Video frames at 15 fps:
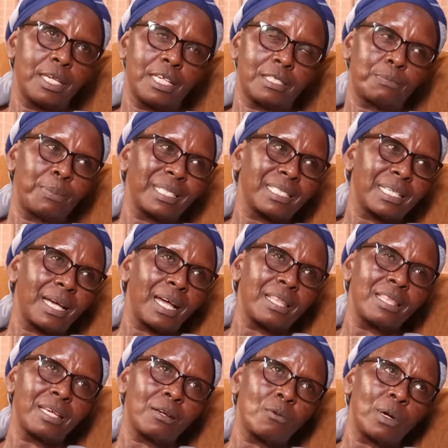Yes, but I
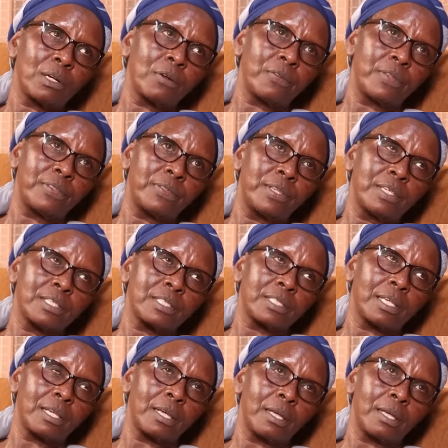think one of the things